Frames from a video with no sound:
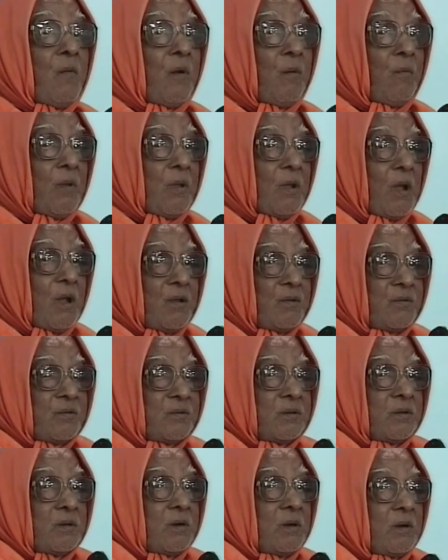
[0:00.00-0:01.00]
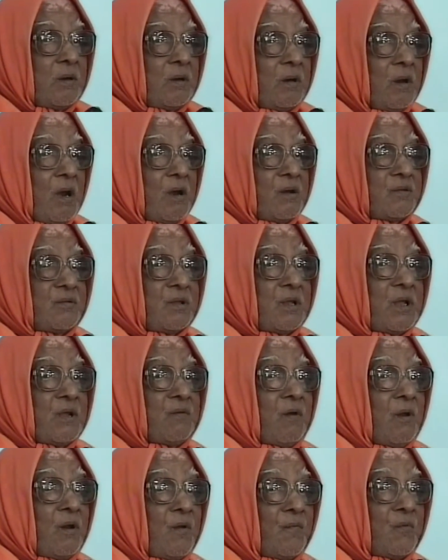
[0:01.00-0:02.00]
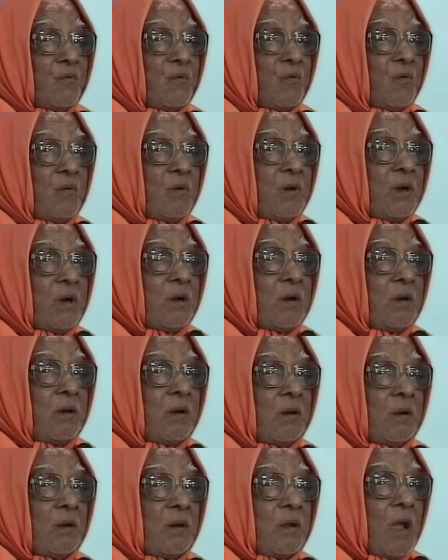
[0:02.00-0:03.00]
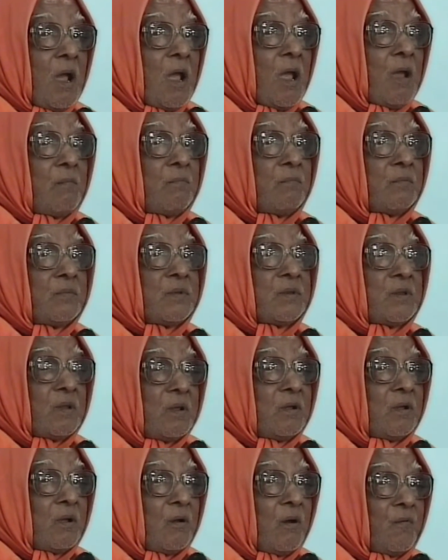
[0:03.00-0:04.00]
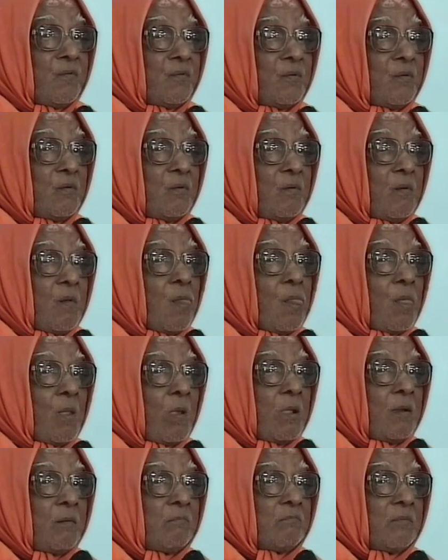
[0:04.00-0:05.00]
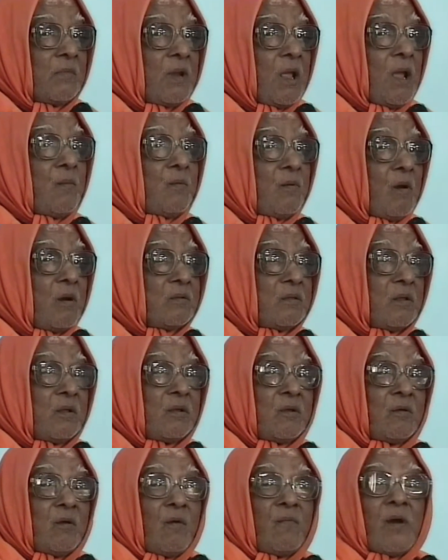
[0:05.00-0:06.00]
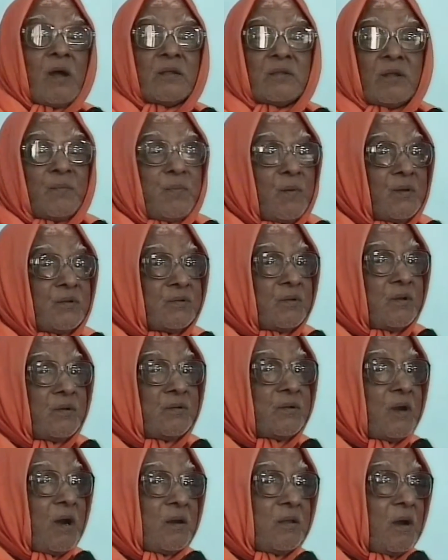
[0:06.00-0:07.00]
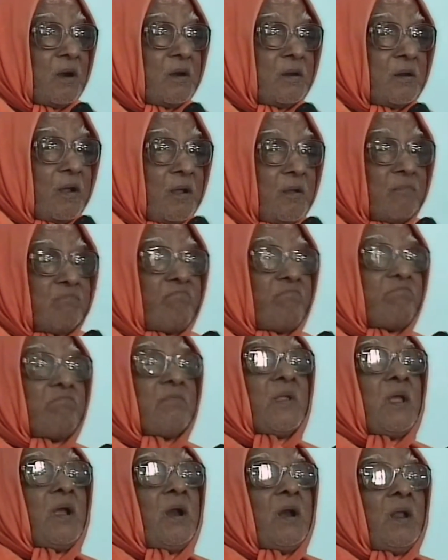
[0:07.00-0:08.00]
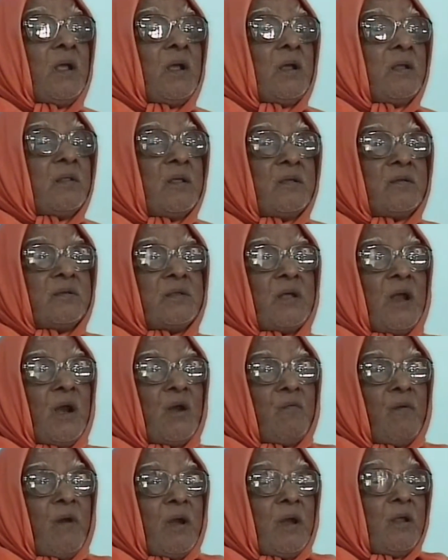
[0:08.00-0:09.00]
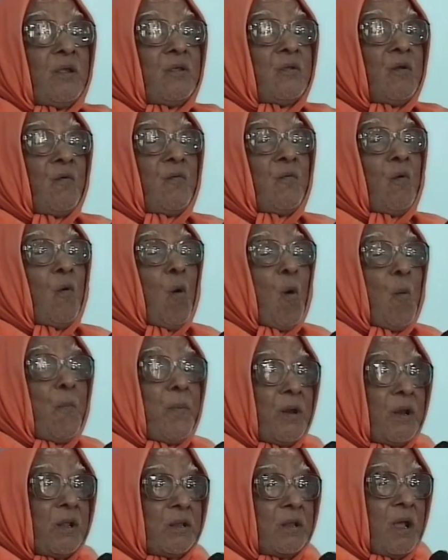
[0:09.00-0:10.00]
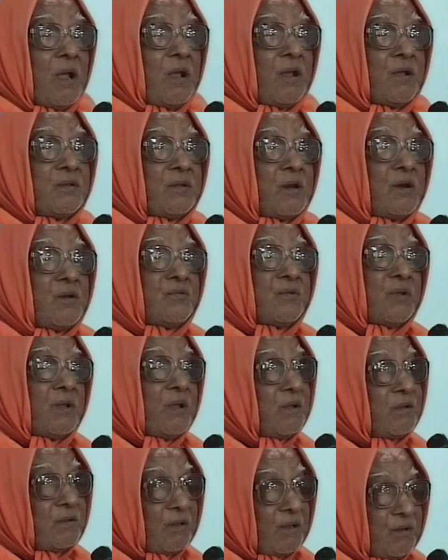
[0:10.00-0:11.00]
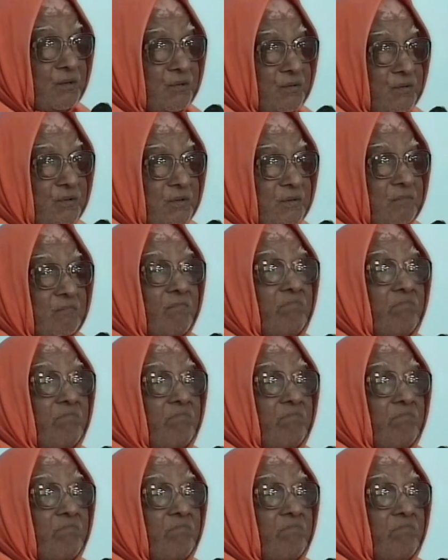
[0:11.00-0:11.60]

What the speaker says: open my eyes and see one of you, I am thinking of you. I am not thinking of other persons at that time. This is the advantage of opening the eyes and seeing things.